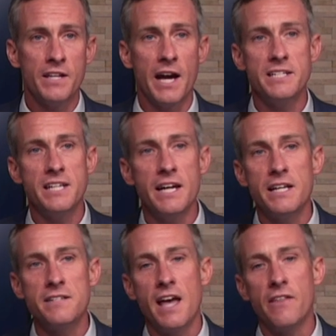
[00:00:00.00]
The
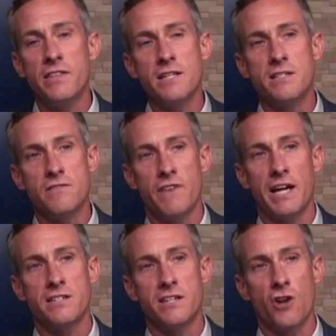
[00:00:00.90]
idea is that these
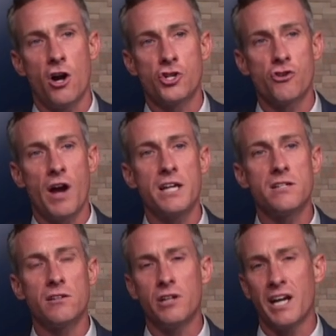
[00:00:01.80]
devices are
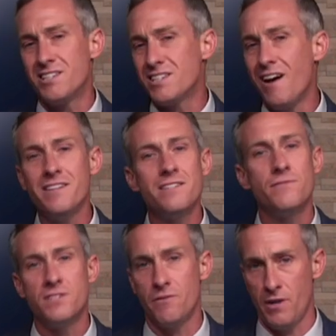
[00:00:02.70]
trying to look at
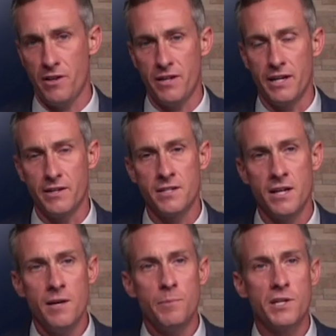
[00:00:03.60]
tons of different
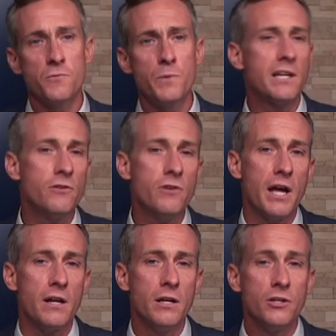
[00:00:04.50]
things because we can
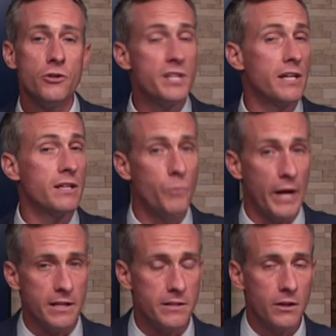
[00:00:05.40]
look at your daily
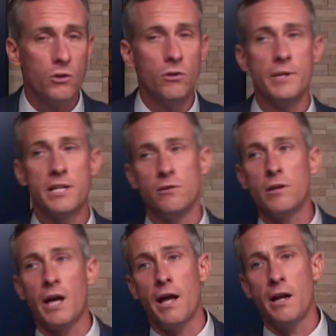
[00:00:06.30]
weight, or we
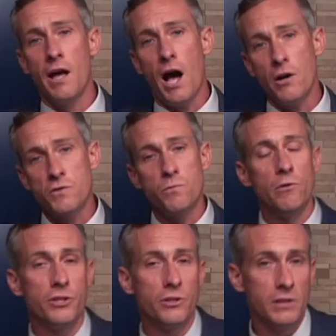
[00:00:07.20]
can look at how
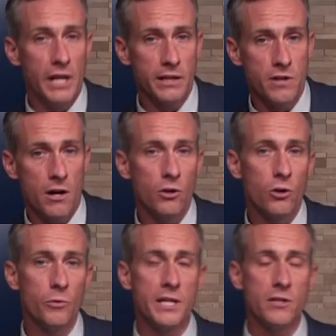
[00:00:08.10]
swollen your legs
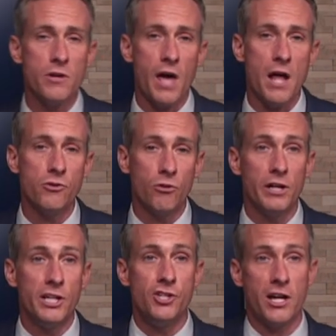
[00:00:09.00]
are, or we can look at
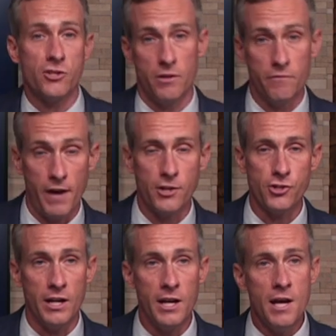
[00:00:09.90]
your ejection
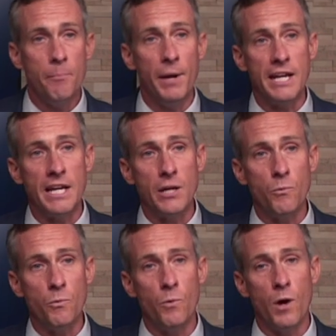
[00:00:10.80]
fraction. But
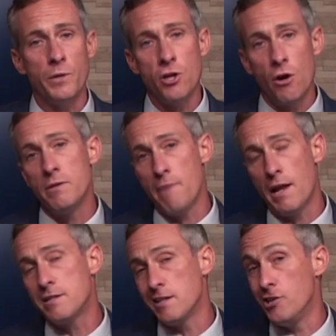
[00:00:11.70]
what we know in
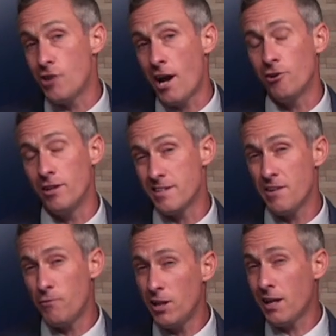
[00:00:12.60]
medicine in general
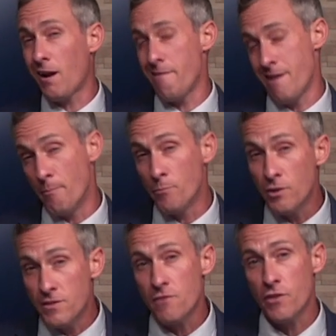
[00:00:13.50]
is that if we look at a
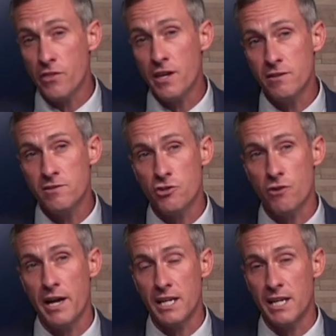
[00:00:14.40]
number of different things to
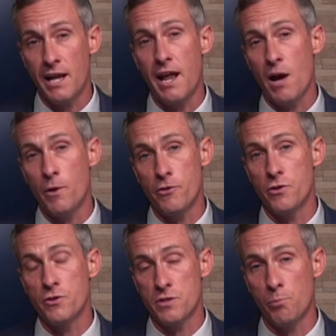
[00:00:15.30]
try and get at
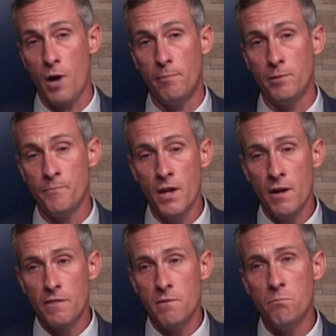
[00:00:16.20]
whether there's a problem,
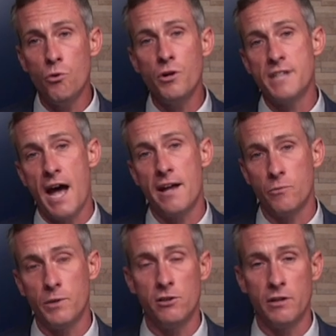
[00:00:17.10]
the more
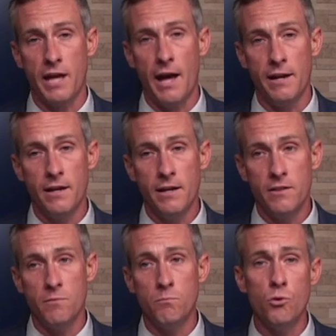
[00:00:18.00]
data we look at,
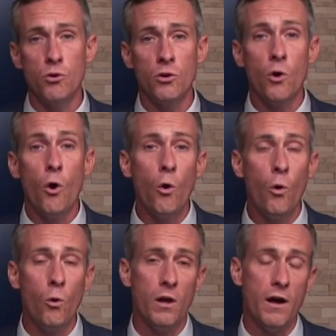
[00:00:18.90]
the more
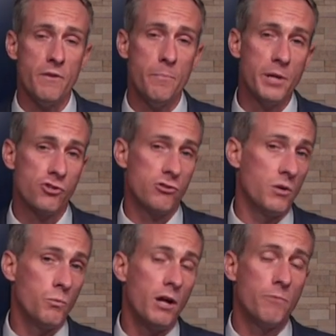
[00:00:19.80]
whole of a
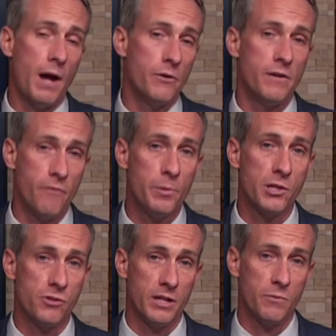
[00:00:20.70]
picture and well-rounded of a
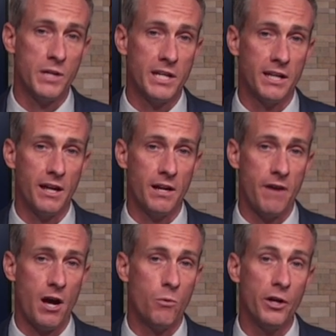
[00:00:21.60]
picture we can
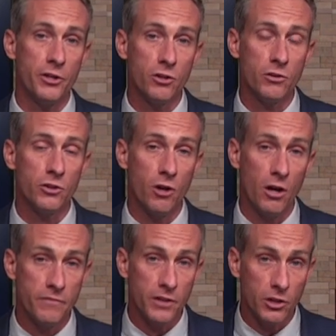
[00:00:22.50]
get of how well your,
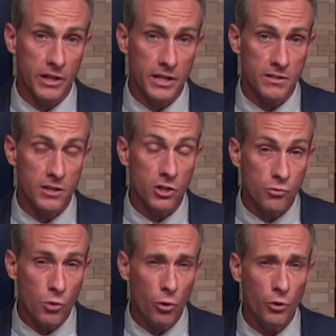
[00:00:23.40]
your heart failure is
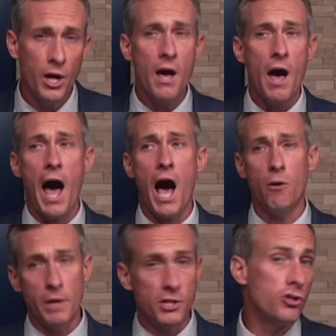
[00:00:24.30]
controlled,
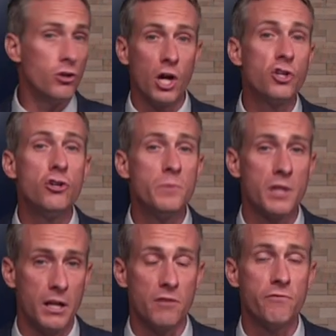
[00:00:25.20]
how much you're
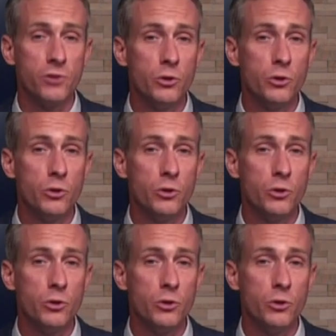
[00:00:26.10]
accumulating